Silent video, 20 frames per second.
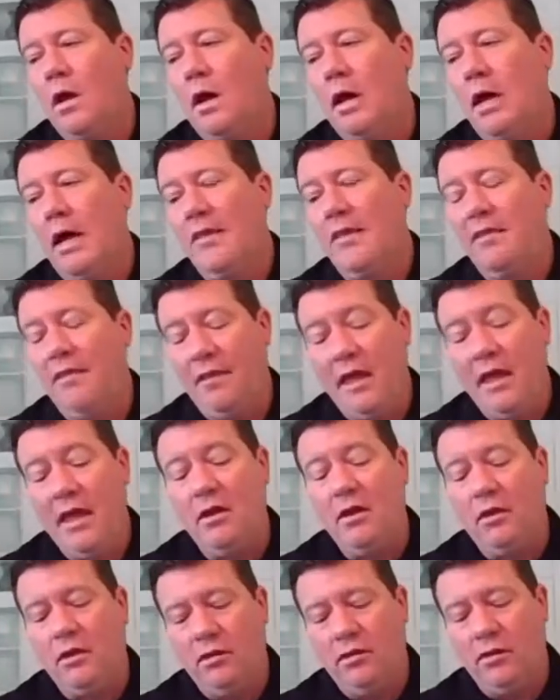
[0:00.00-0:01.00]
I
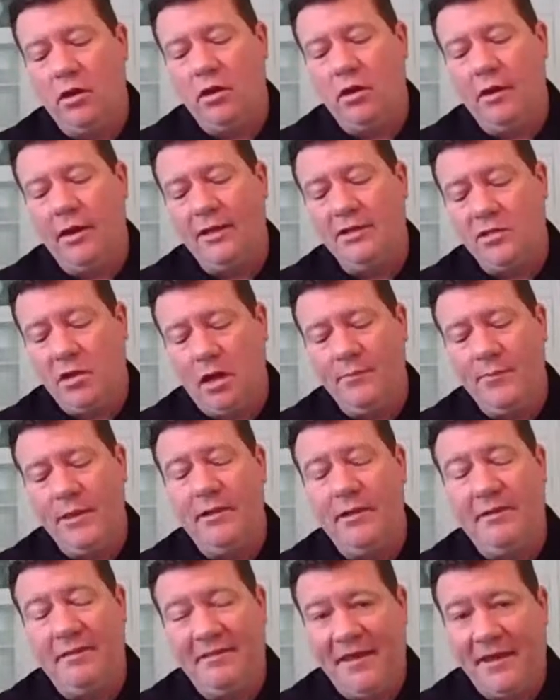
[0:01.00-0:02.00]
it it taught me
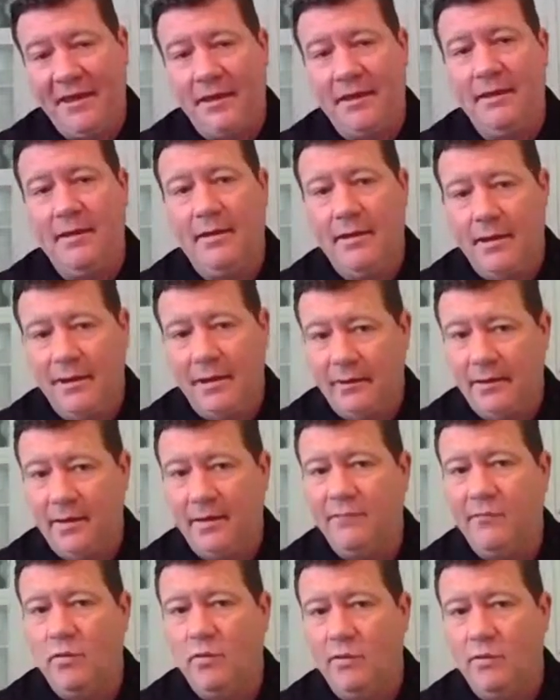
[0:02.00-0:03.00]
to think at a
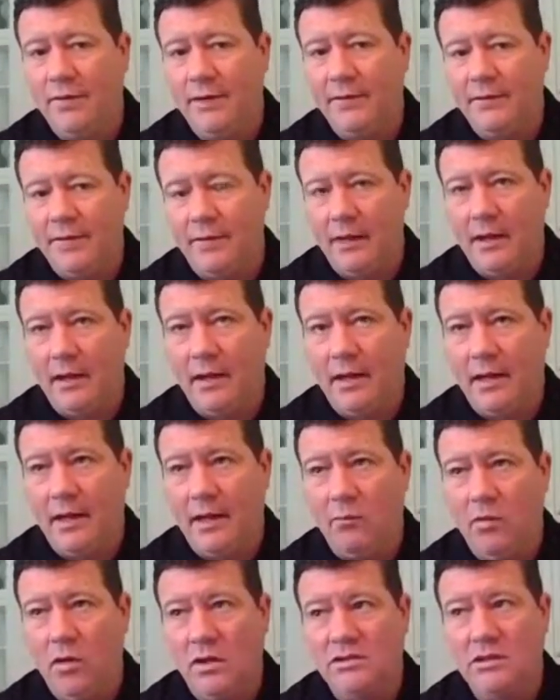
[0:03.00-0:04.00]
level that uh, I
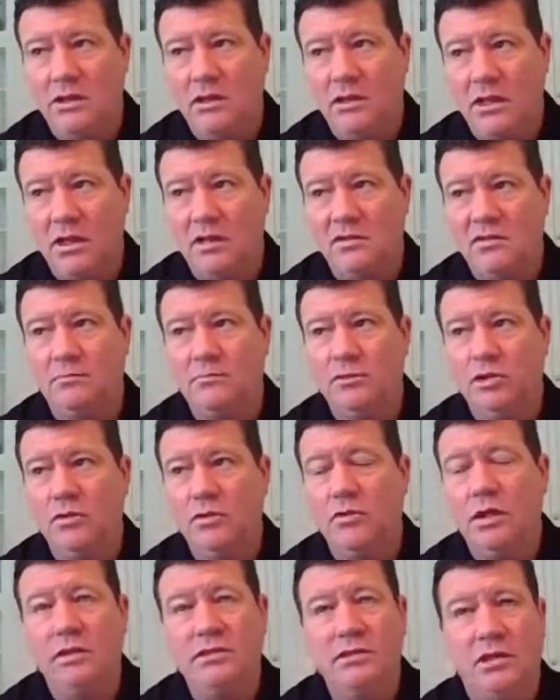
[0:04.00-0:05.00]
wasn't accustomed to,
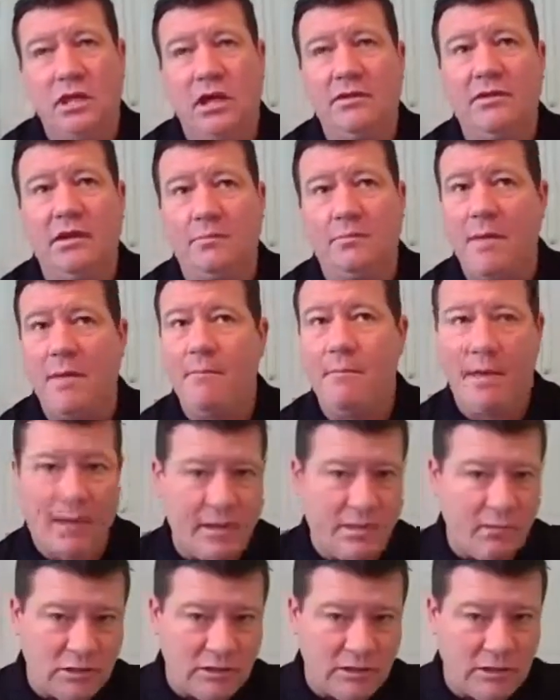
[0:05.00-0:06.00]
and it's not that my
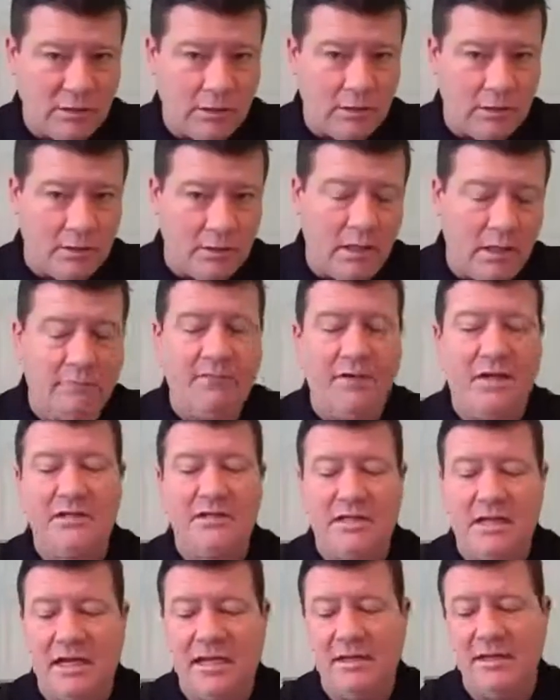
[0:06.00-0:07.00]
mind wasn't good enough. It's
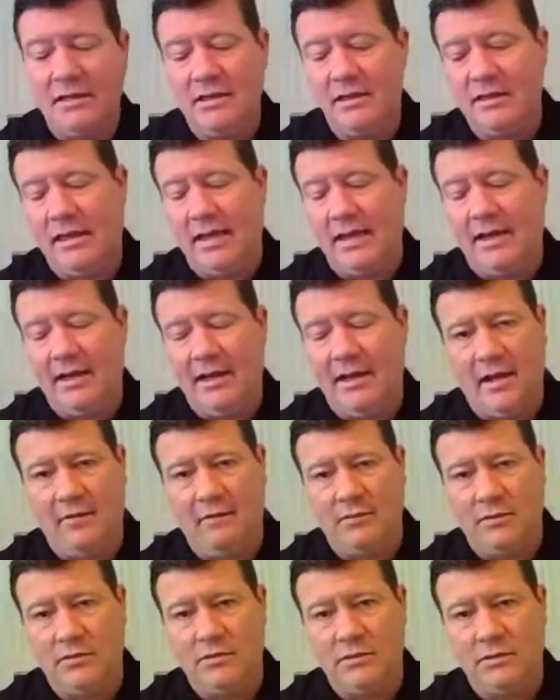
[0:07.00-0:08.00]
that I I didn't
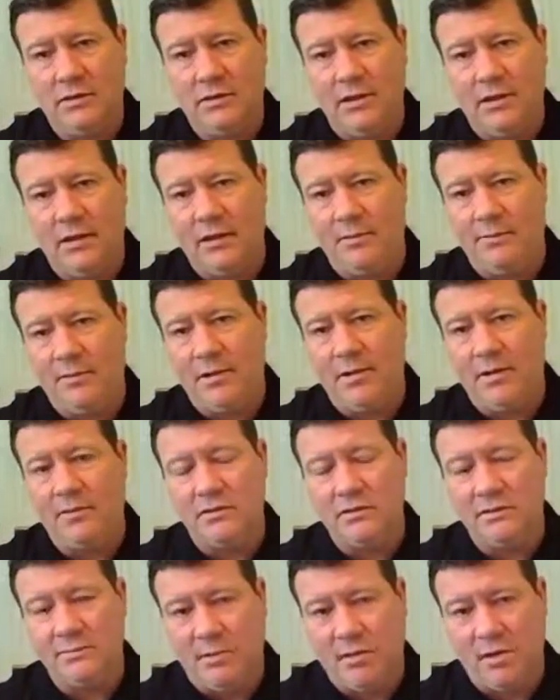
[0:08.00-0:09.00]
have those I didn't apply
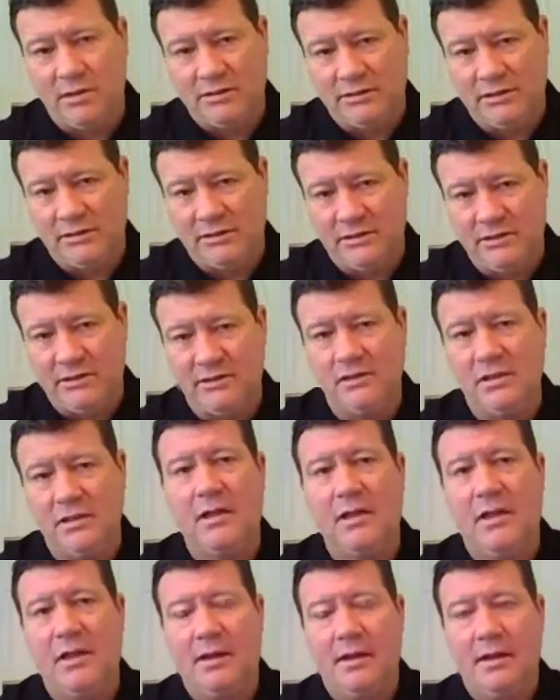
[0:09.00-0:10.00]
those processes,
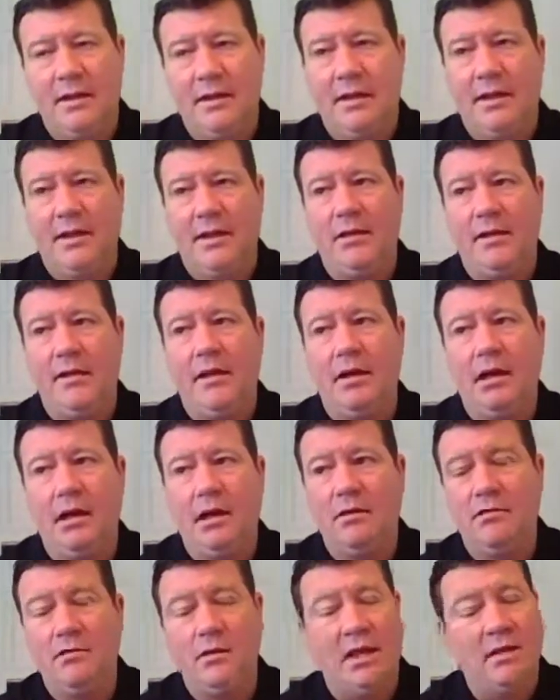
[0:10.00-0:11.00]
and
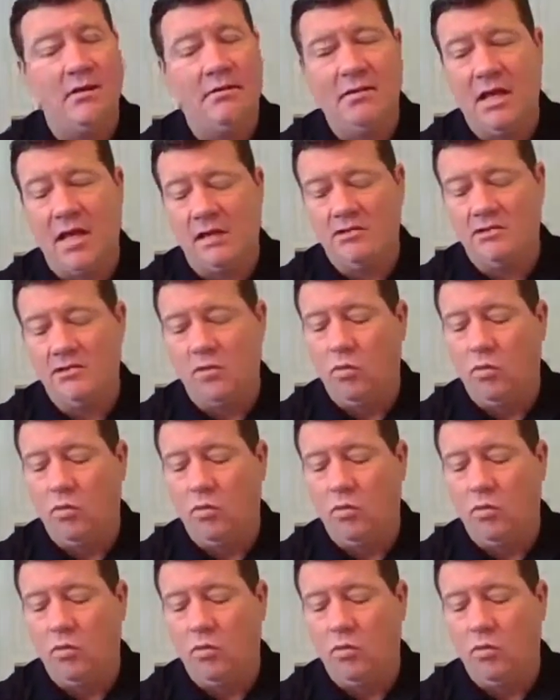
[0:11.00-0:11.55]
uh, they, yeah, it's a